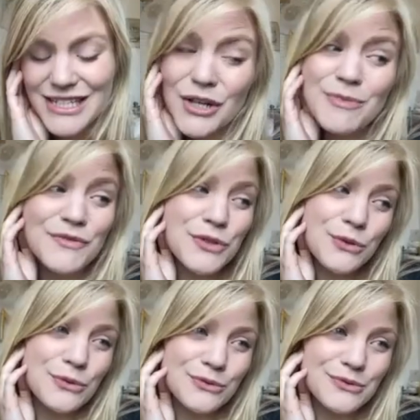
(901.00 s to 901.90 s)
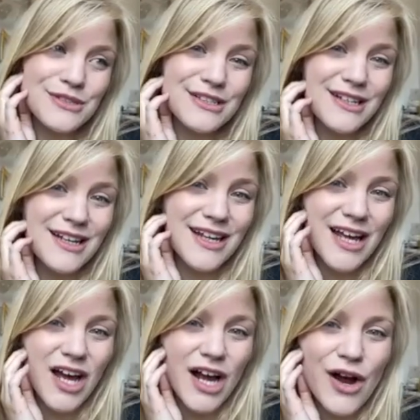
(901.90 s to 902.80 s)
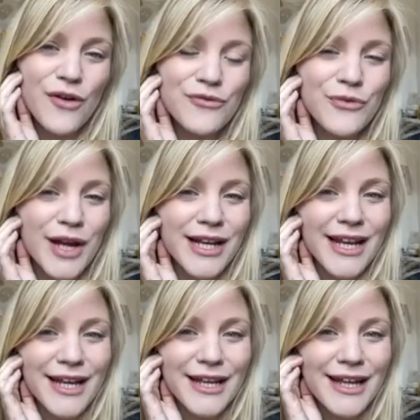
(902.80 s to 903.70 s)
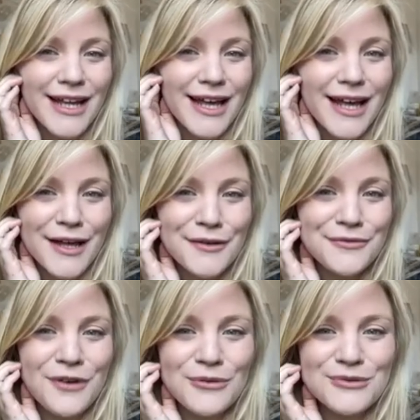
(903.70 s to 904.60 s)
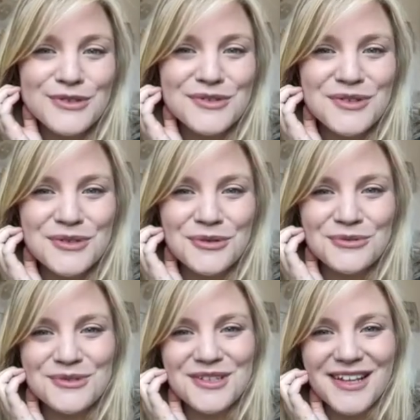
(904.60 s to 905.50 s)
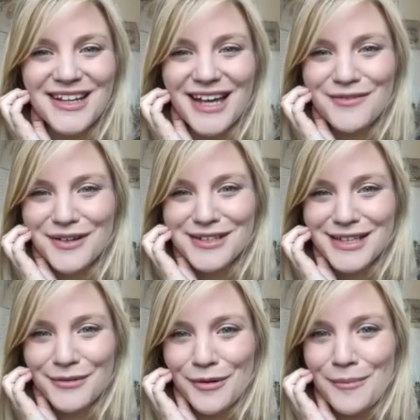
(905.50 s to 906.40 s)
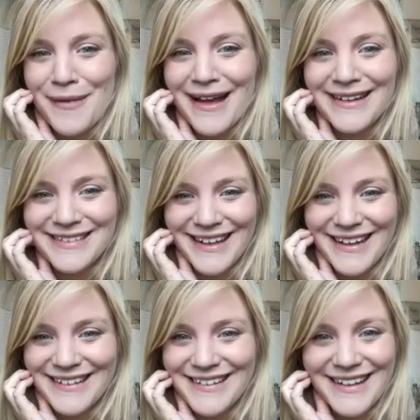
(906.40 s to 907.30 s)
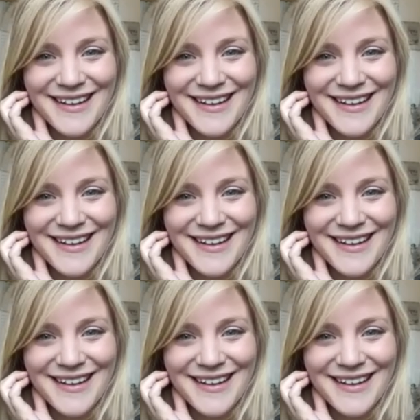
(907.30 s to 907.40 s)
terms of tools, I can't really fault the tools that they gave us. They were amazing.